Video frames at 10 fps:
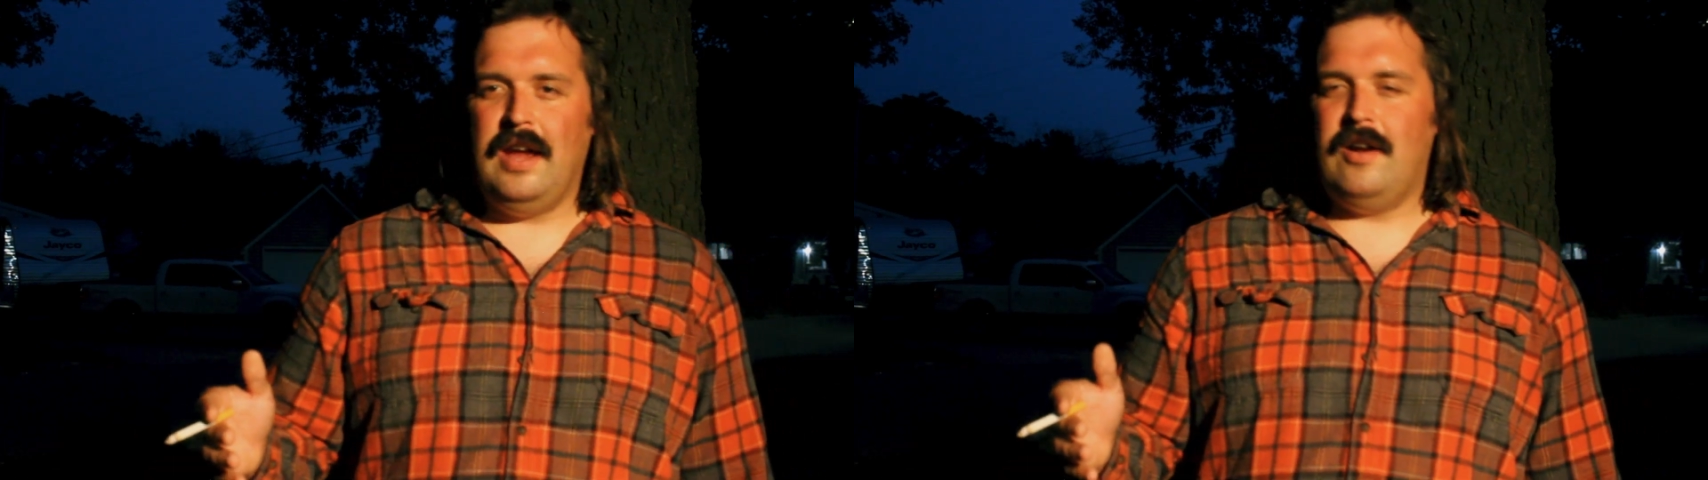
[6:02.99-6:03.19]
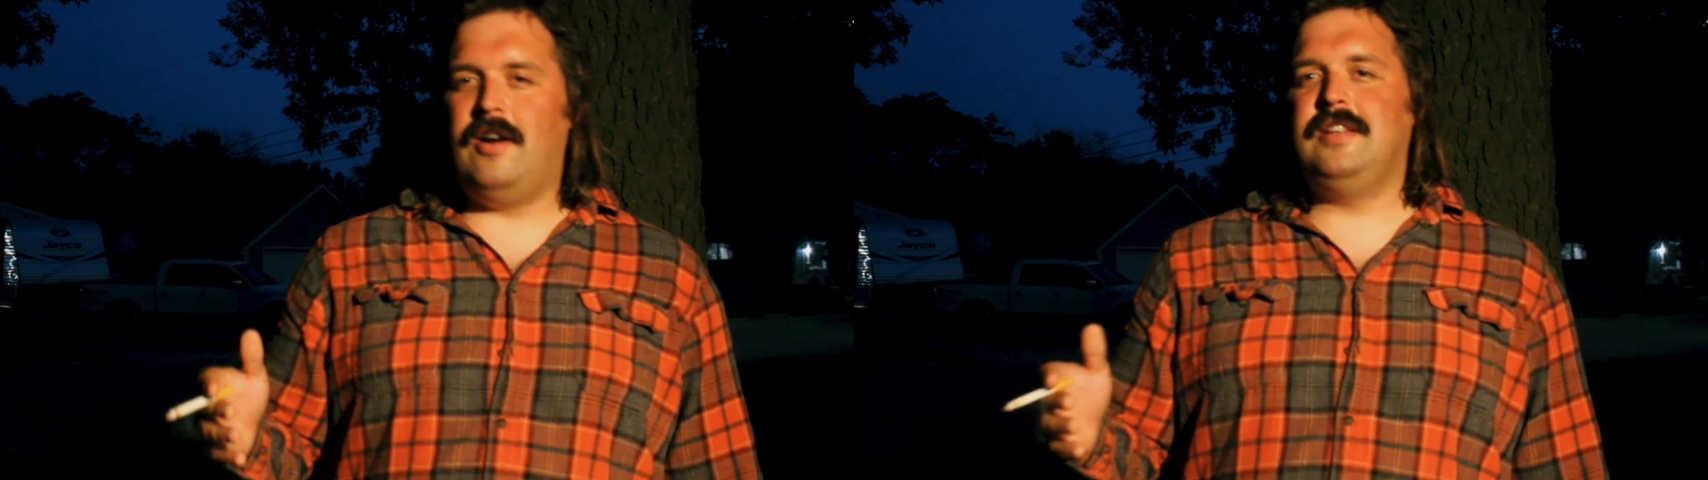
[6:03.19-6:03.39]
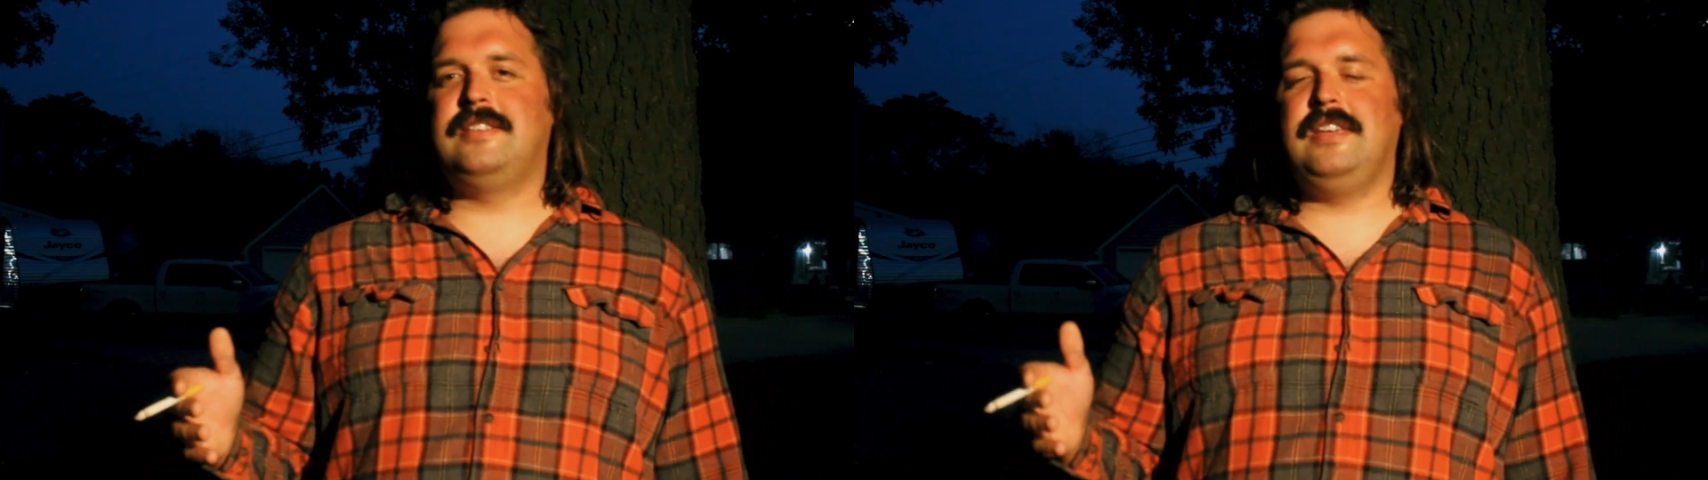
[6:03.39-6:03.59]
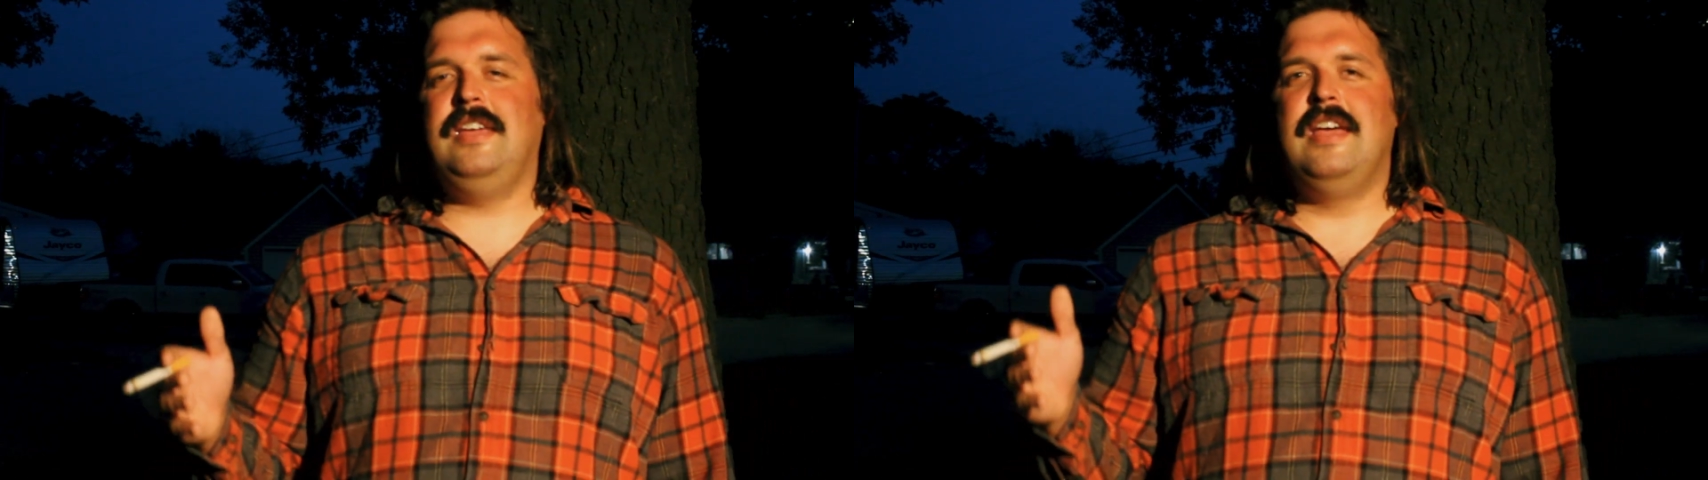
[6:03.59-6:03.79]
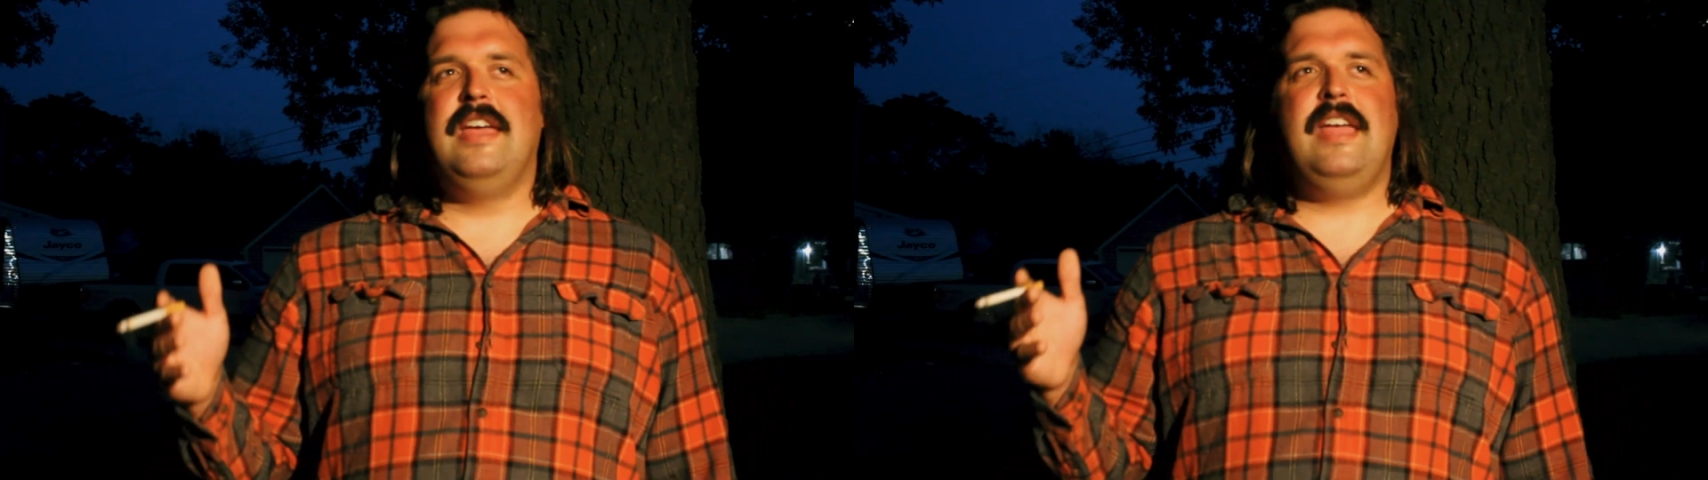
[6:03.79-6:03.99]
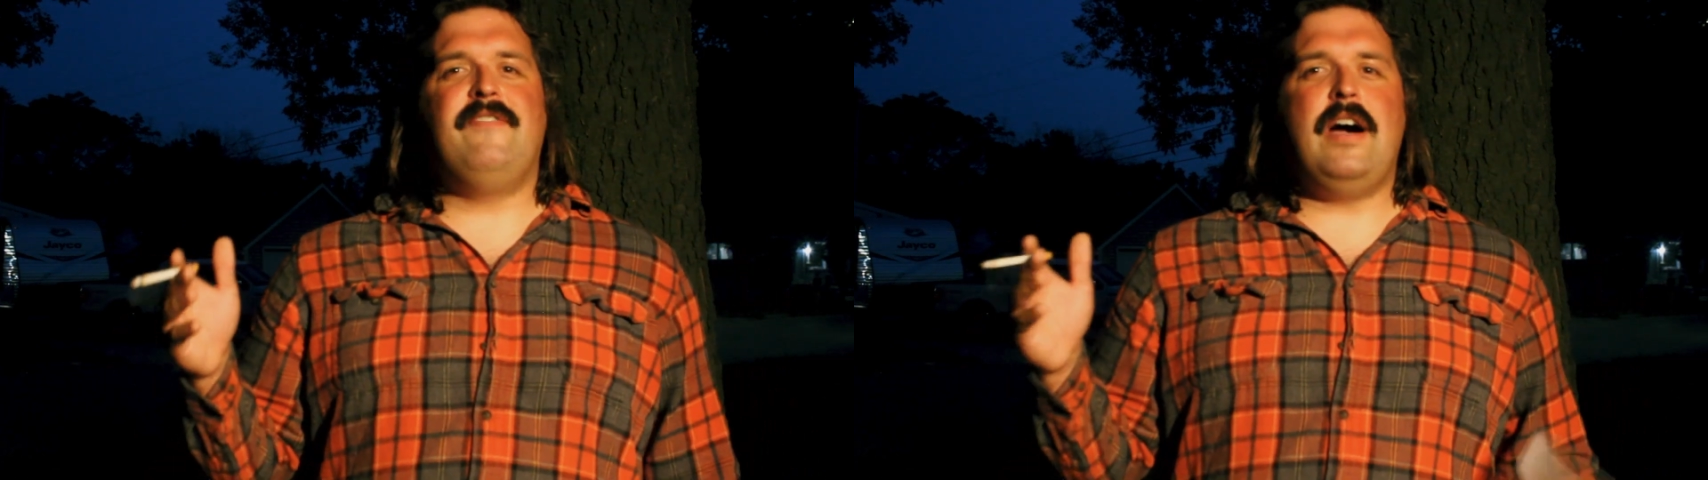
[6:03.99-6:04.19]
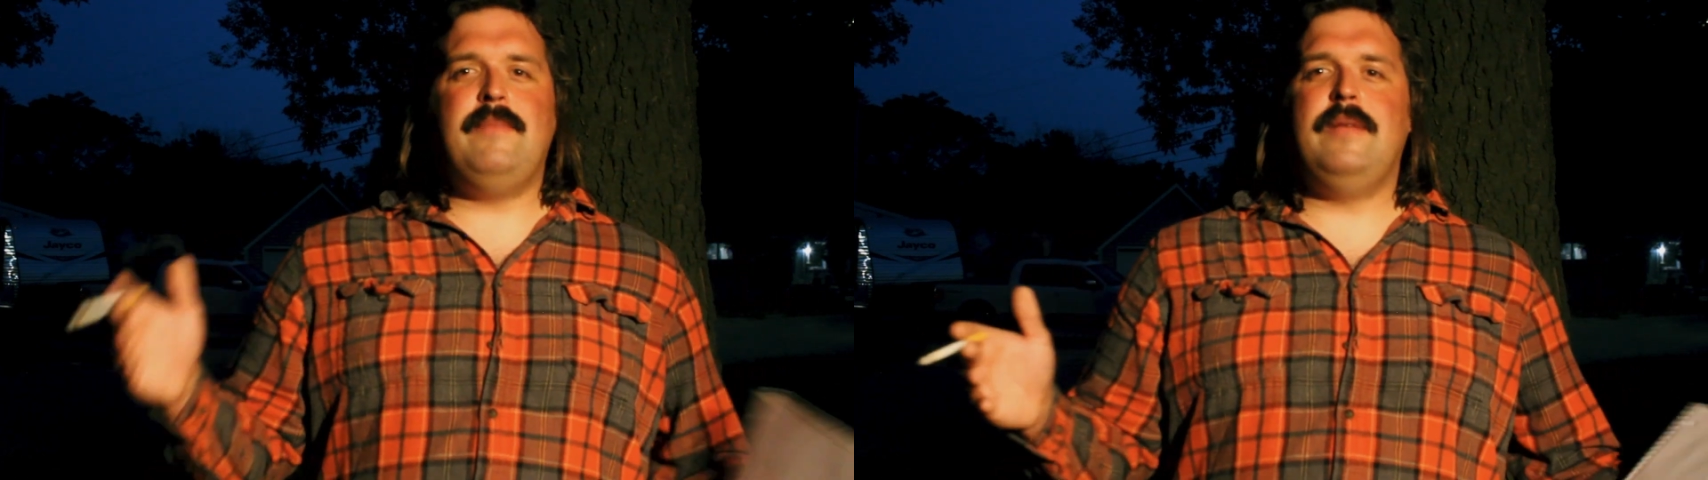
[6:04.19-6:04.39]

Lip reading: And honestly, if I'm